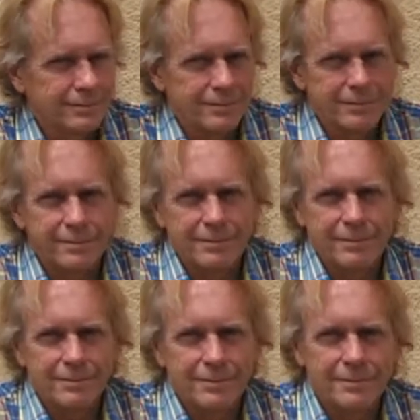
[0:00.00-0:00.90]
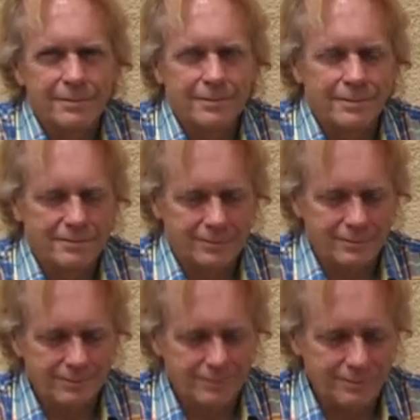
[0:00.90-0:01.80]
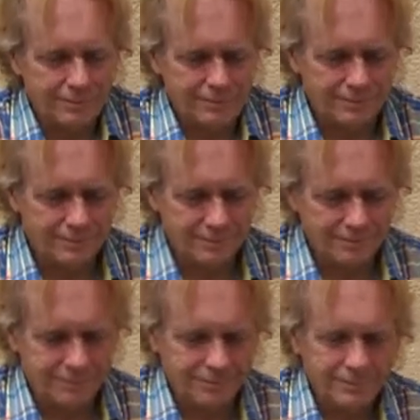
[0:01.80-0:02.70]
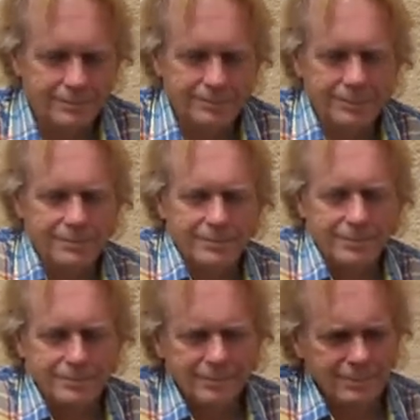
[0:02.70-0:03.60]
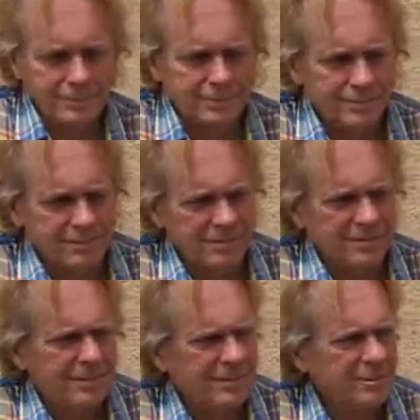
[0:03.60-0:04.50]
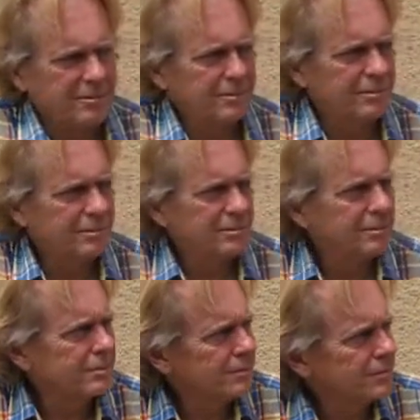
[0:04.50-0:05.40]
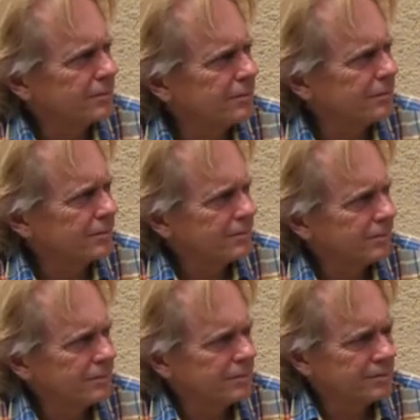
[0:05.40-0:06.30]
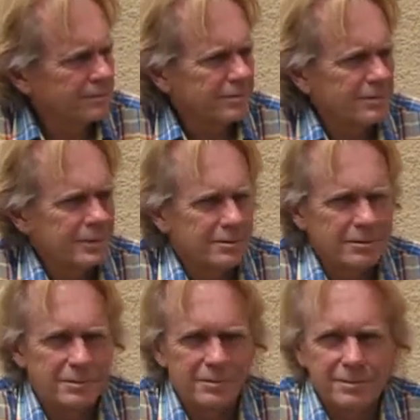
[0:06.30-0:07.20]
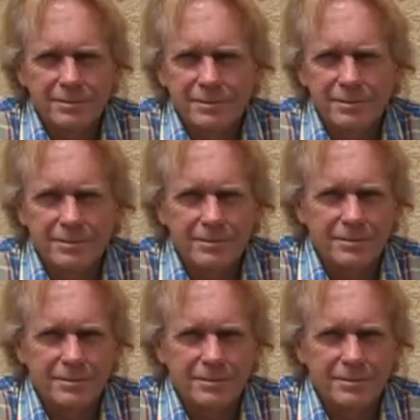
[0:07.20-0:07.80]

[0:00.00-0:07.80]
This person isn't speaking.